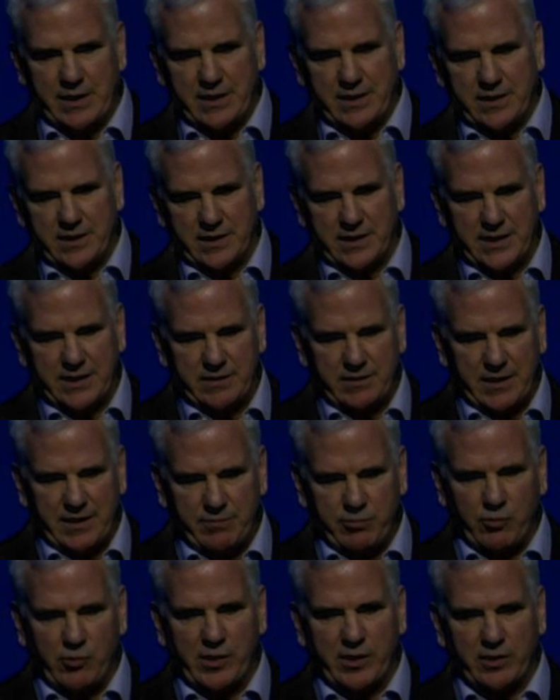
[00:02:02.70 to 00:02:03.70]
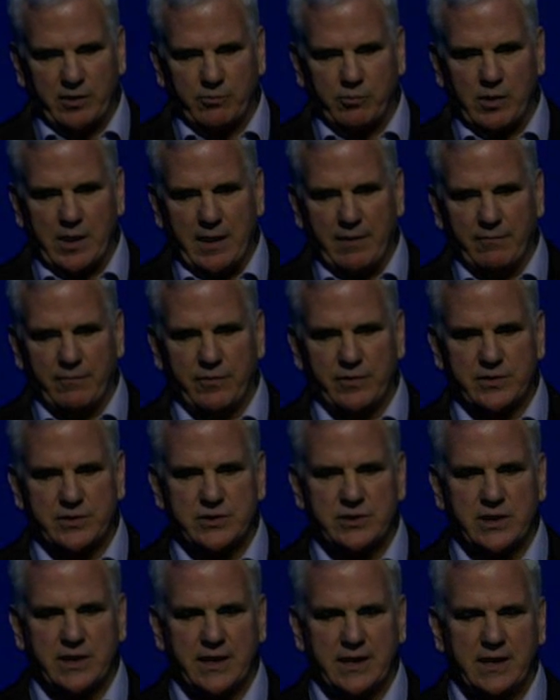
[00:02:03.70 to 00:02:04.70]
been a perennial problem for the
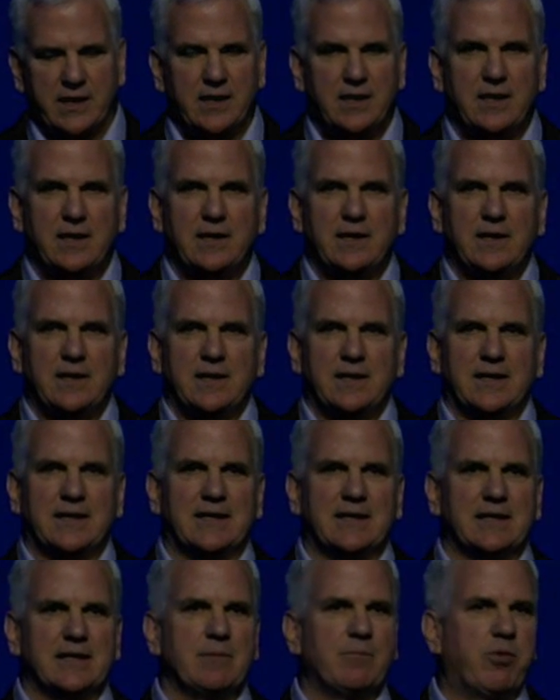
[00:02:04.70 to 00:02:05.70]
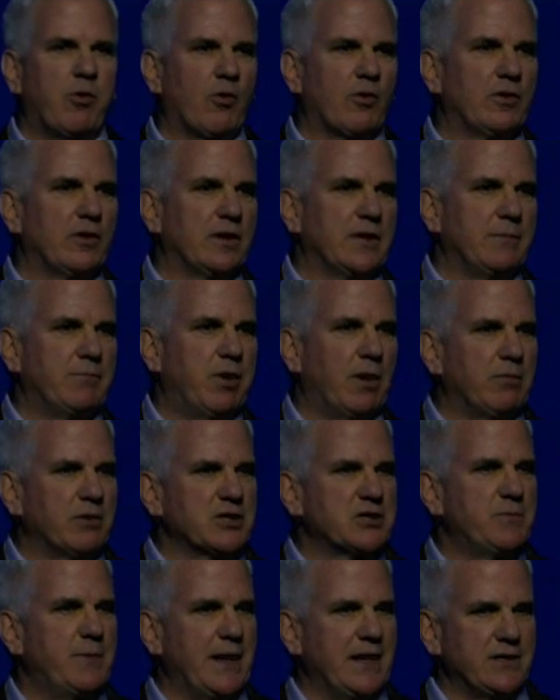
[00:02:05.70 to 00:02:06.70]
city. Importantly,
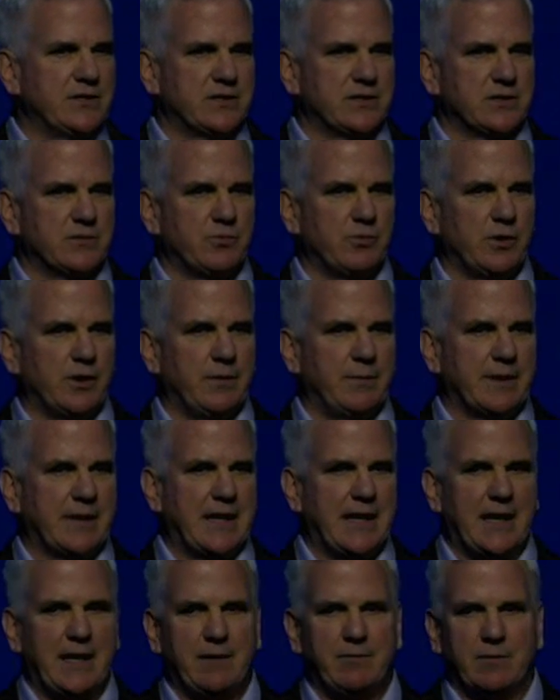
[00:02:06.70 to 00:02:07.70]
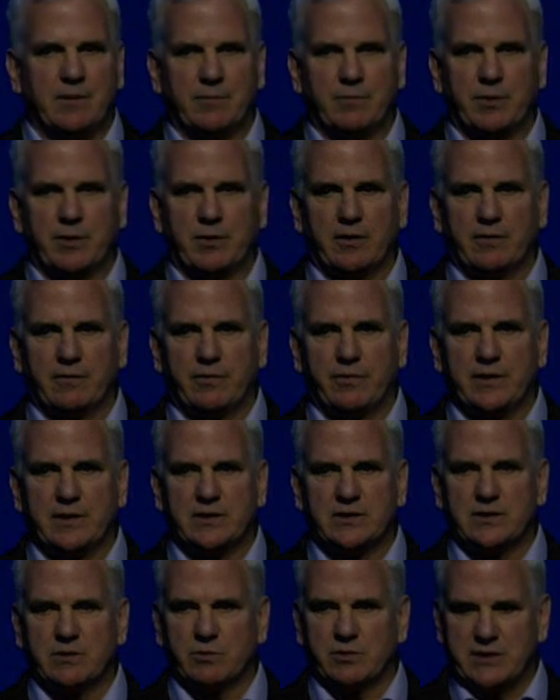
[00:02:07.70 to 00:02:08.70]
public spaces really became a part of
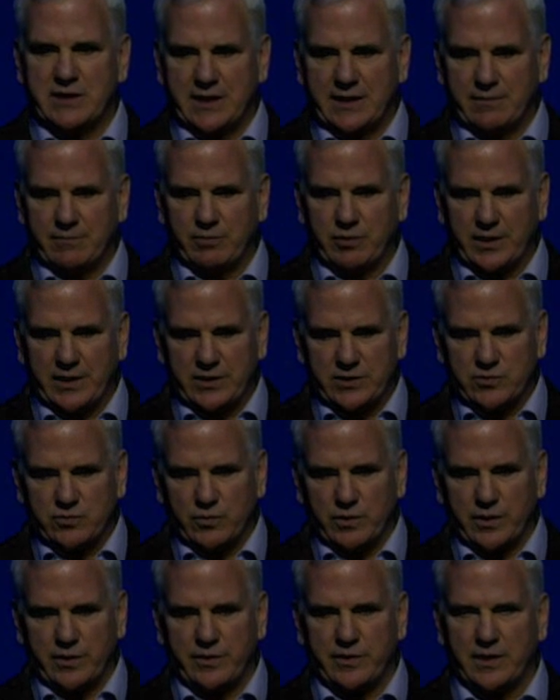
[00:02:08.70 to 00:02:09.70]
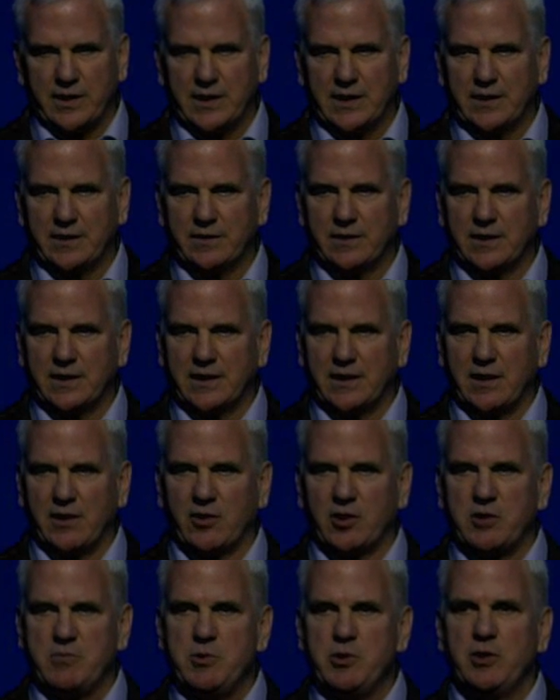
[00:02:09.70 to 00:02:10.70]
things that were taking place with
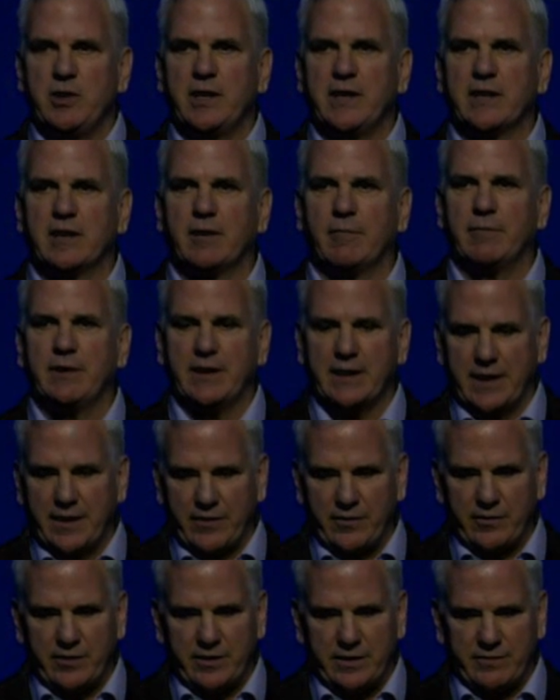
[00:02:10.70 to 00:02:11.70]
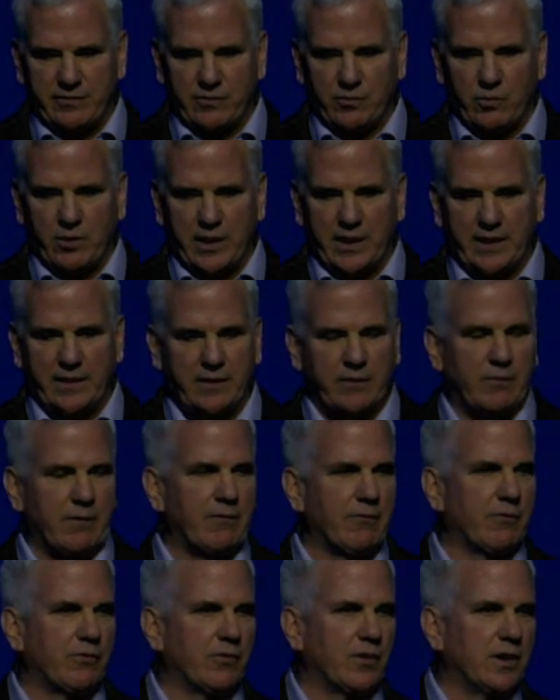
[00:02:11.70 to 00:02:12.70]
our community coming together in a different way on the
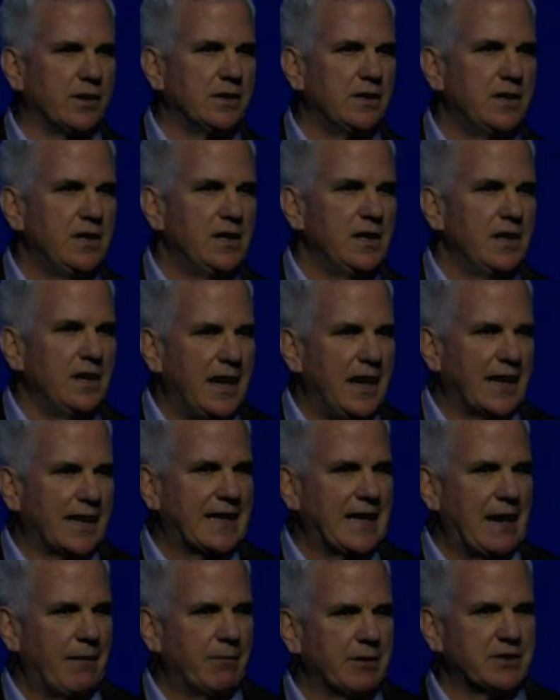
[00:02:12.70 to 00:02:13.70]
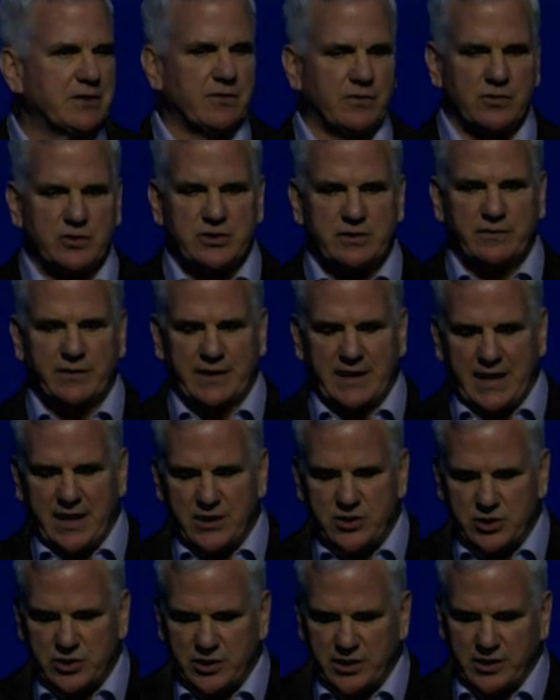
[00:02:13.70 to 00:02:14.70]
riverfront, economic
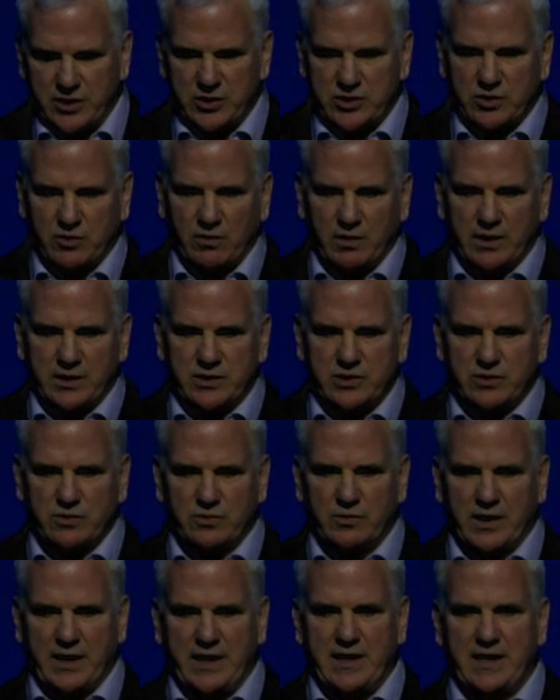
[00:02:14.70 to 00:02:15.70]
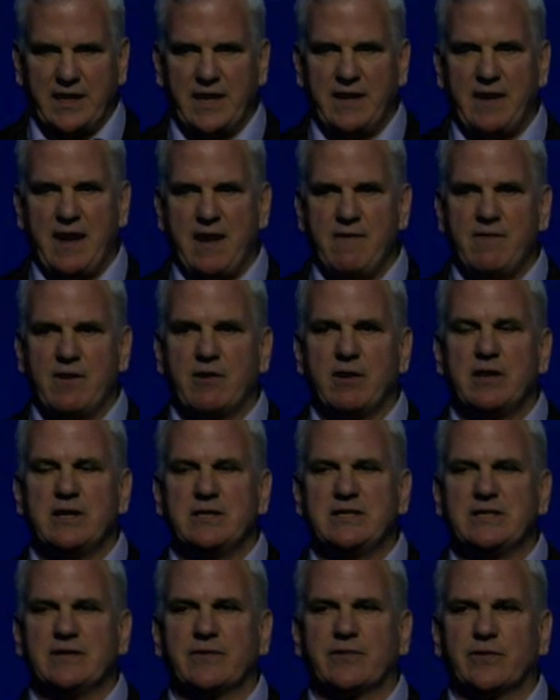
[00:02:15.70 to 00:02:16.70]
diversification and so on. So a very
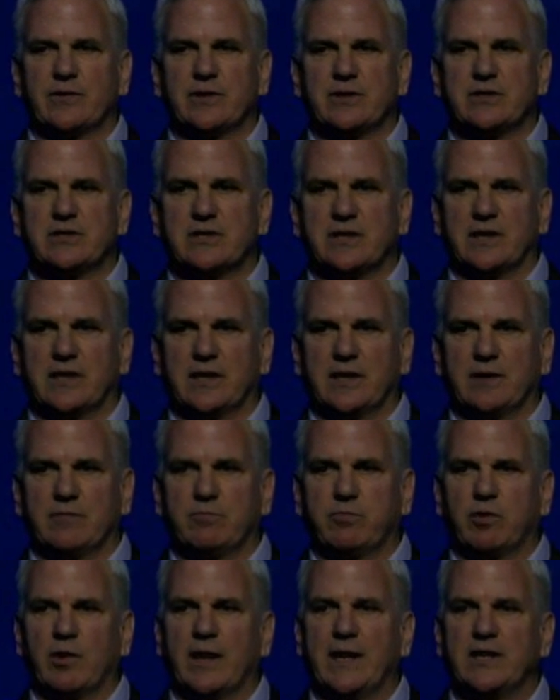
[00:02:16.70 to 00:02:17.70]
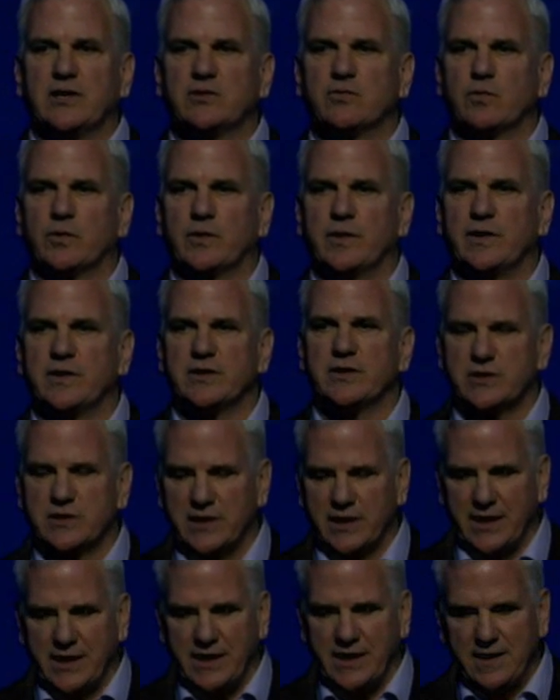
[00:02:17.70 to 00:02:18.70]
different place within the
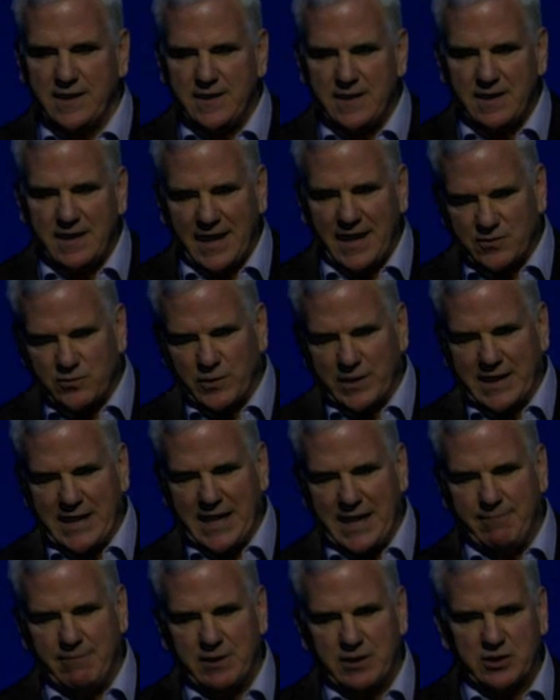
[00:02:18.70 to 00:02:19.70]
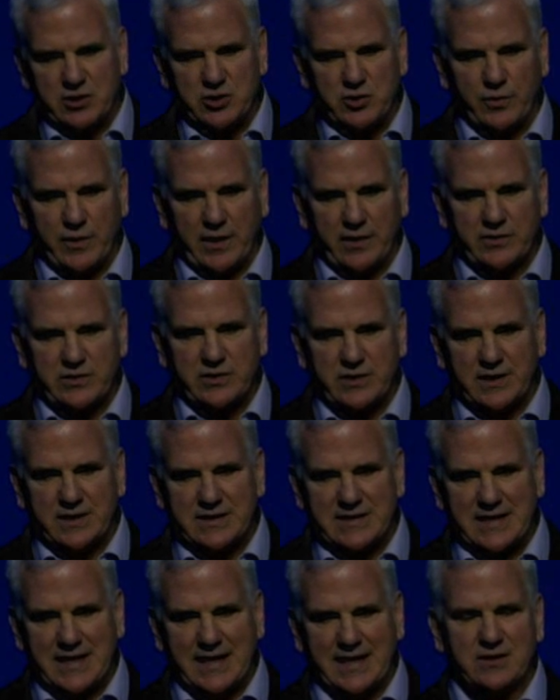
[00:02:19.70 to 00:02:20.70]
city as we came into
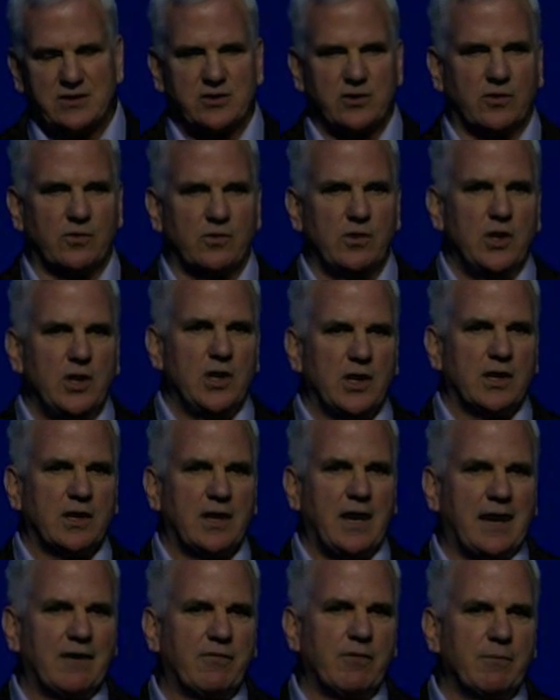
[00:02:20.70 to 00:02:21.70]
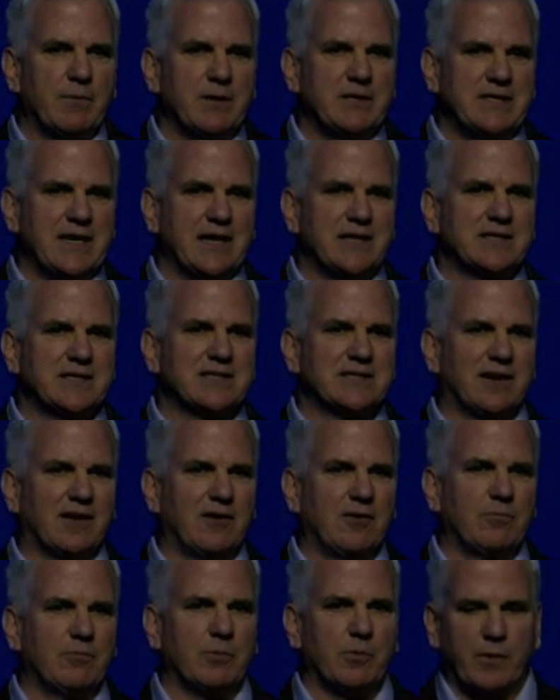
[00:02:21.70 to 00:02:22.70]
2010. So kind of from a dead
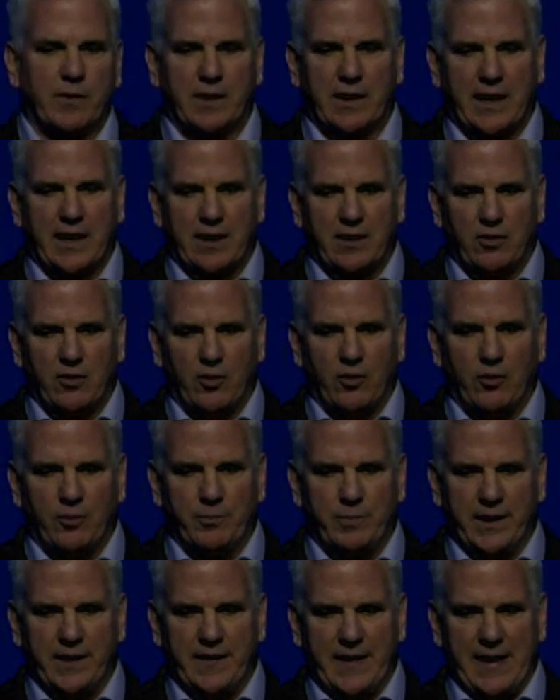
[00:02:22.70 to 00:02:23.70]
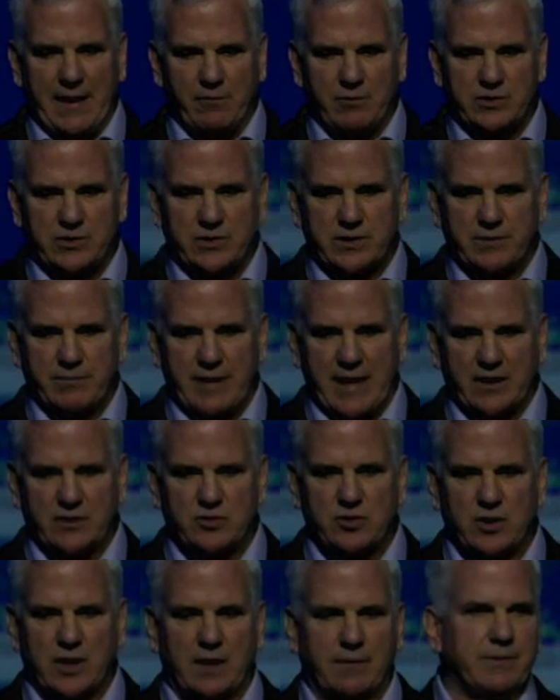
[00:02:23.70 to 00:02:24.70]
start, but with a lot of hope. And that was the
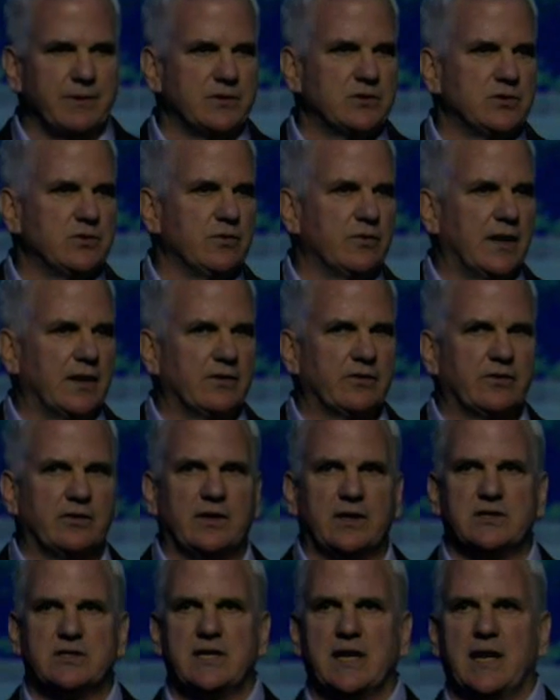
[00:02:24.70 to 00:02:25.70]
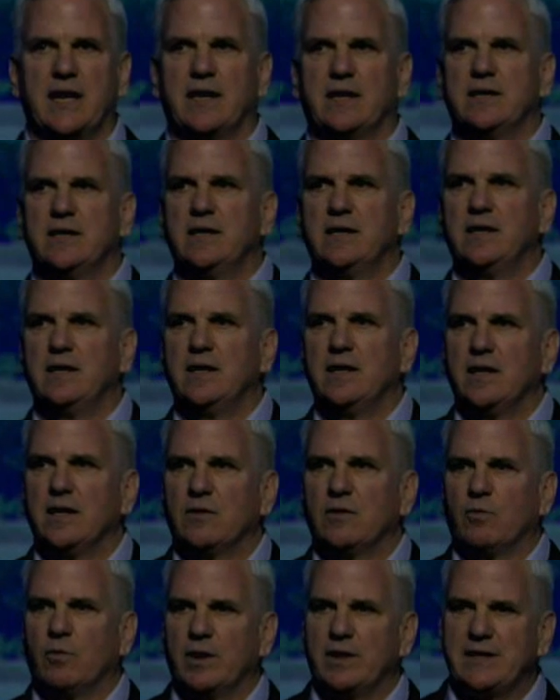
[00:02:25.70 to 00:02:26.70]
backdrop in 2010
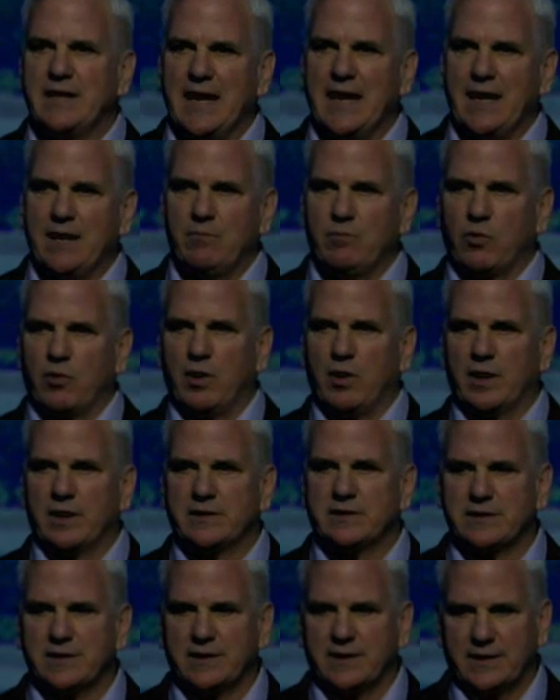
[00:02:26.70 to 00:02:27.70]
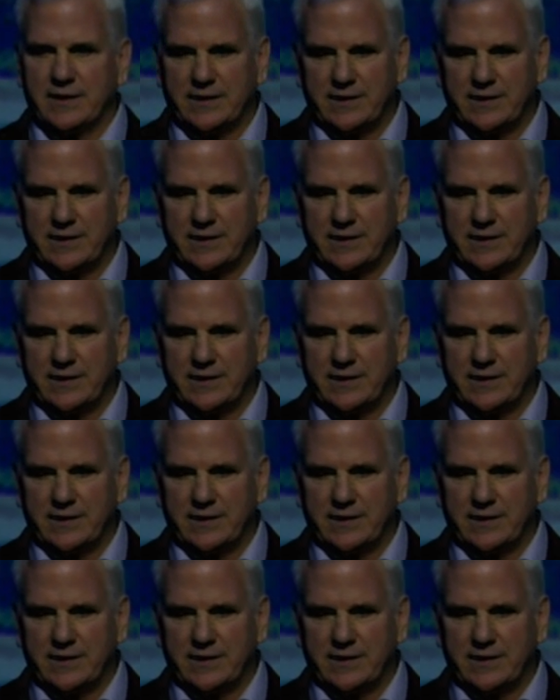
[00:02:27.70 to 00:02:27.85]
when Dan brought